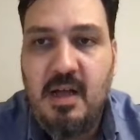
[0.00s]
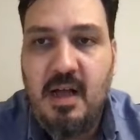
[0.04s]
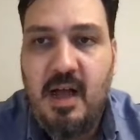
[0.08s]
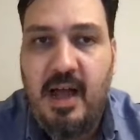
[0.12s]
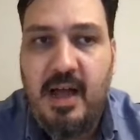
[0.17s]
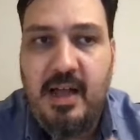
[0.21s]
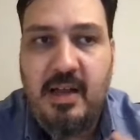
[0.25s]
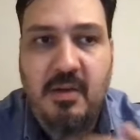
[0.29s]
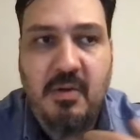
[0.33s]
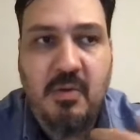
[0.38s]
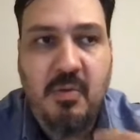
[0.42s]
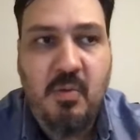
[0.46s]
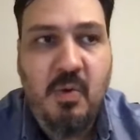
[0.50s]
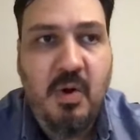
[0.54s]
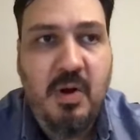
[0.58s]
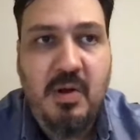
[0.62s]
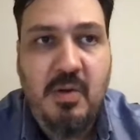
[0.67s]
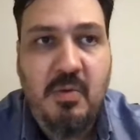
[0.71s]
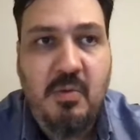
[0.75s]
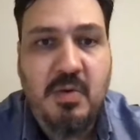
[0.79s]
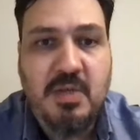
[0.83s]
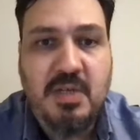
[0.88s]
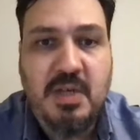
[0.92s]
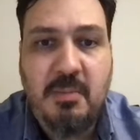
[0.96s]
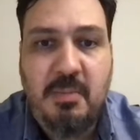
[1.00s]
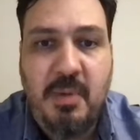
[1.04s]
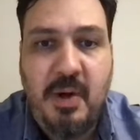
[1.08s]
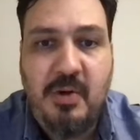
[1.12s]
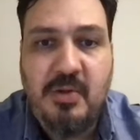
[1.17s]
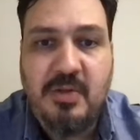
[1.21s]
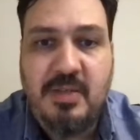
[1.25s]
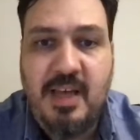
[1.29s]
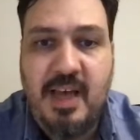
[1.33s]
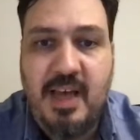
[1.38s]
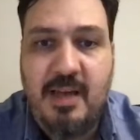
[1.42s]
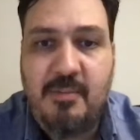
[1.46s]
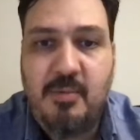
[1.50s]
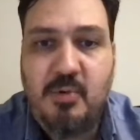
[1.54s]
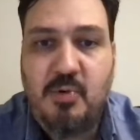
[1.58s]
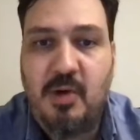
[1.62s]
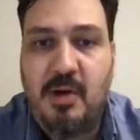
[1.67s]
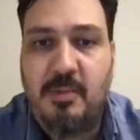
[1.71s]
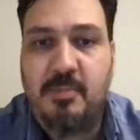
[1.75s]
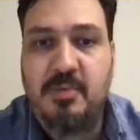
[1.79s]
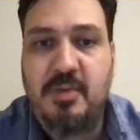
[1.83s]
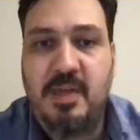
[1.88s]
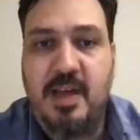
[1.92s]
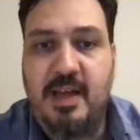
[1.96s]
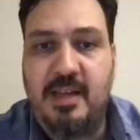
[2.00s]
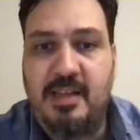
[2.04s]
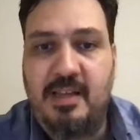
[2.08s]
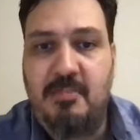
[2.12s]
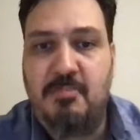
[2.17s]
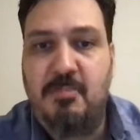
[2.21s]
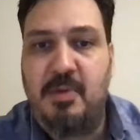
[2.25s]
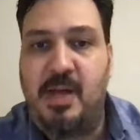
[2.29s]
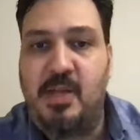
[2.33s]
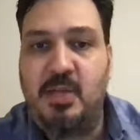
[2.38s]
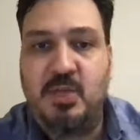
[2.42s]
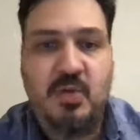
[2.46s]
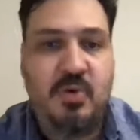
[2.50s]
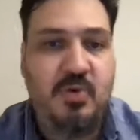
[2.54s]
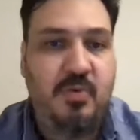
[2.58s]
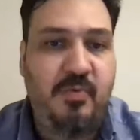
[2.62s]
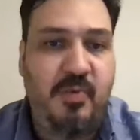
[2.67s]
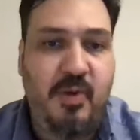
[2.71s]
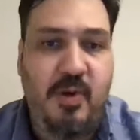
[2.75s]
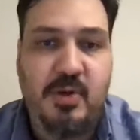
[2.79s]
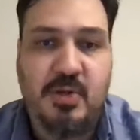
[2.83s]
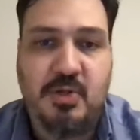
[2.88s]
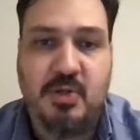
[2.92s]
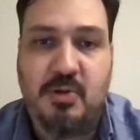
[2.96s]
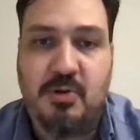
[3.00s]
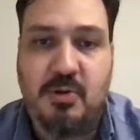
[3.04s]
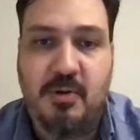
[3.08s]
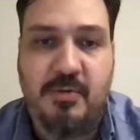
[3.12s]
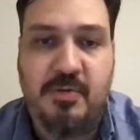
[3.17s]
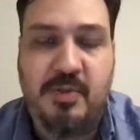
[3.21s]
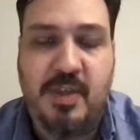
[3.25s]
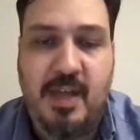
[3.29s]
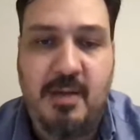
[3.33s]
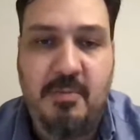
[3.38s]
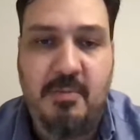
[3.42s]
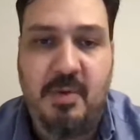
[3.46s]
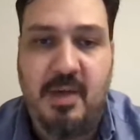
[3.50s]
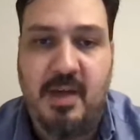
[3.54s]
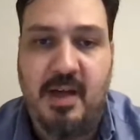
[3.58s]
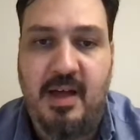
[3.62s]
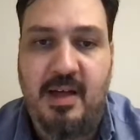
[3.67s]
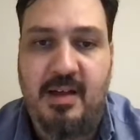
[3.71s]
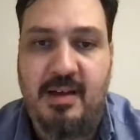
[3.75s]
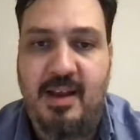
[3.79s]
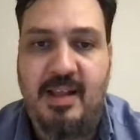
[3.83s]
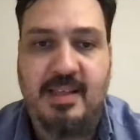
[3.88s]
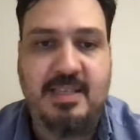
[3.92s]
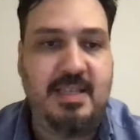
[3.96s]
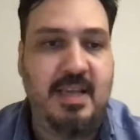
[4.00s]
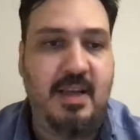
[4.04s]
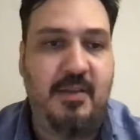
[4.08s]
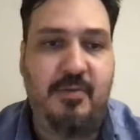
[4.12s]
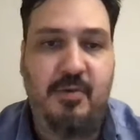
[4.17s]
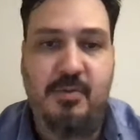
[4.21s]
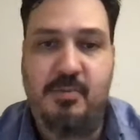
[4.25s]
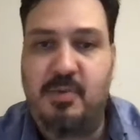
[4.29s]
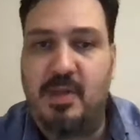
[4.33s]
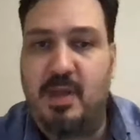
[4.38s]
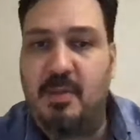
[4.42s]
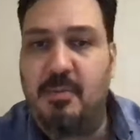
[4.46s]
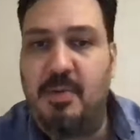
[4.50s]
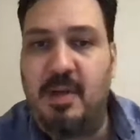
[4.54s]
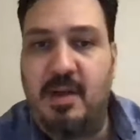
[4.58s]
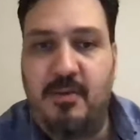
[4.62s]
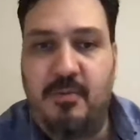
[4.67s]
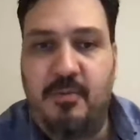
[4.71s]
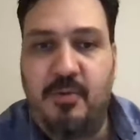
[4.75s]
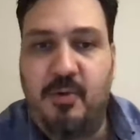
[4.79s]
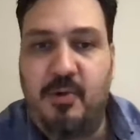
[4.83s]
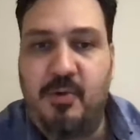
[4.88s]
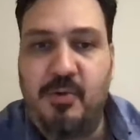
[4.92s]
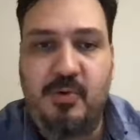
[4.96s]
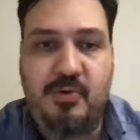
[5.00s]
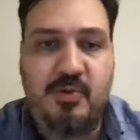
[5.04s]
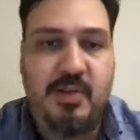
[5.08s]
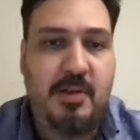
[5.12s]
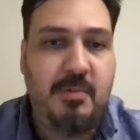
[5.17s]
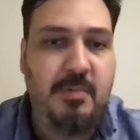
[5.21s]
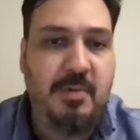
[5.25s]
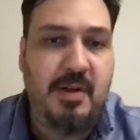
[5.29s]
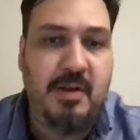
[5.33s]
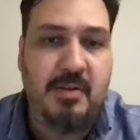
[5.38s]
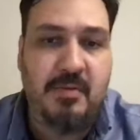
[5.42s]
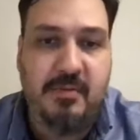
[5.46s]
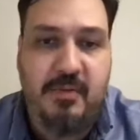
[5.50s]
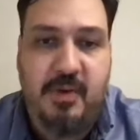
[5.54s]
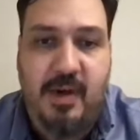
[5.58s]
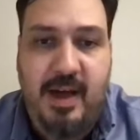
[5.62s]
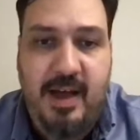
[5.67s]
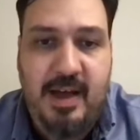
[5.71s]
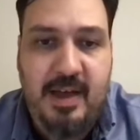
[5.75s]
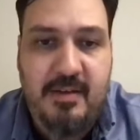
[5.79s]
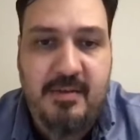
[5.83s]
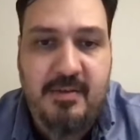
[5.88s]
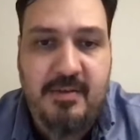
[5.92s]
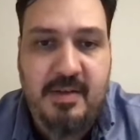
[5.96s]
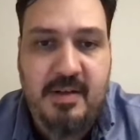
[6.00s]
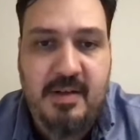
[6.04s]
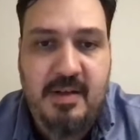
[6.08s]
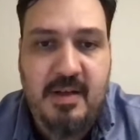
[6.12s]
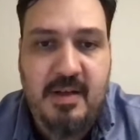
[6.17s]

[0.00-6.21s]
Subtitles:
And when it was about time to update a major version of Debian, let's say from Debian 4 to Debian 5,